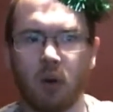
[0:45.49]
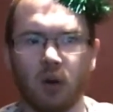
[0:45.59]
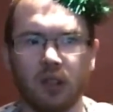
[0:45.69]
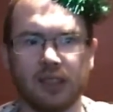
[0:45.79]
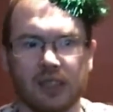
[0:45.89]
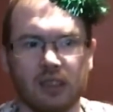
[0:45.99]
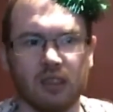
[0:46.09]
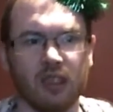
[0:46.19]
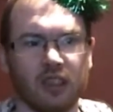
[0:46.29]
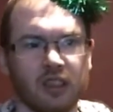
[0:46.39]
boys
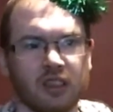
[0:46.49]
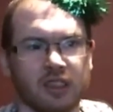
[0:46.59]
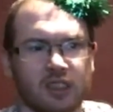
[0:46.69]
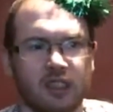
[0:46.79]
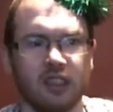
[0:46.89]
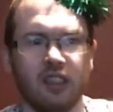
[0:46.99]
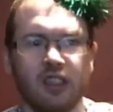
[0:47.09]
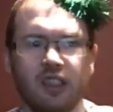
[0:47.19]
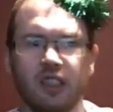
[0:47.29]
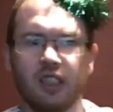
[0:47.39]
and girls
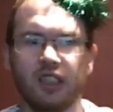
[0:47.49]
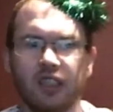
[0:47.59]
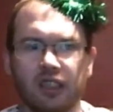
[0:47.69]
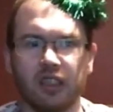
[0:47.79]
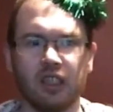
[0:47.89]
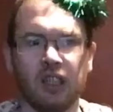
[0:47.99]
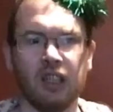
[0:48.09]
again.